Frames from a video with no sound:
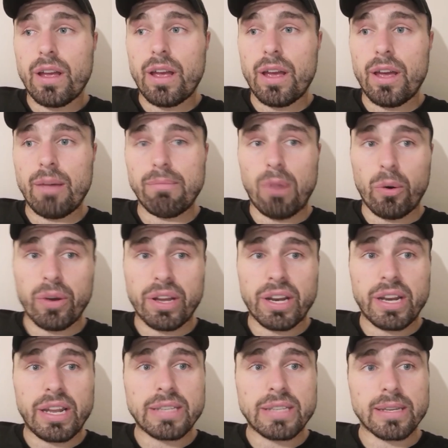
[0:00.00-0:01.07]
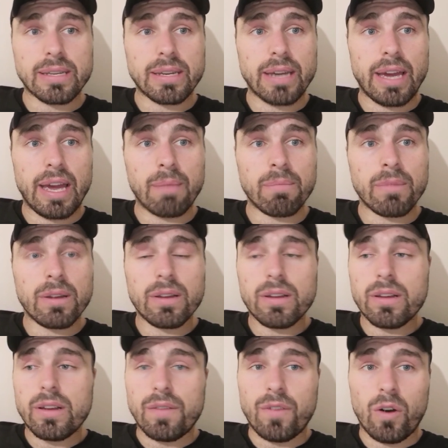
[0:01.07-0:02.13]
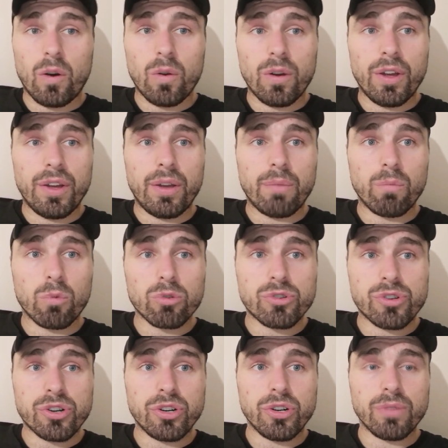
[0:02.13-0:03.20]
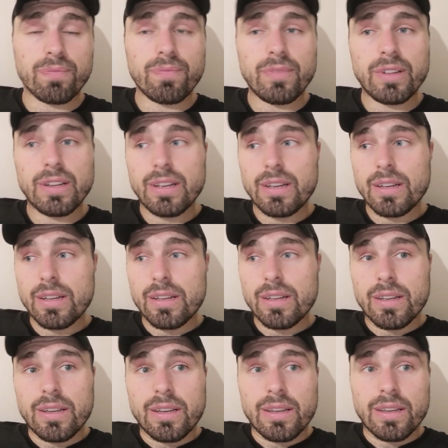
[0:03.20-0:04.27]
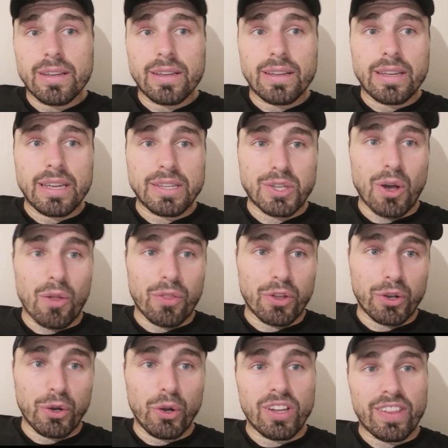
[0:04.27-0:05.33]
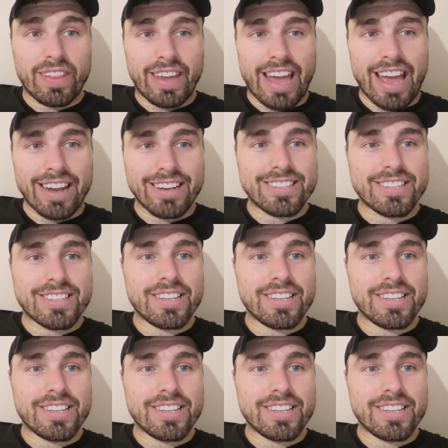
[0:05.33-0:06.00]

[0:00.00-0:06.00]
Mowat had a decent game. I thought Woodrow, he's got the goal at the end.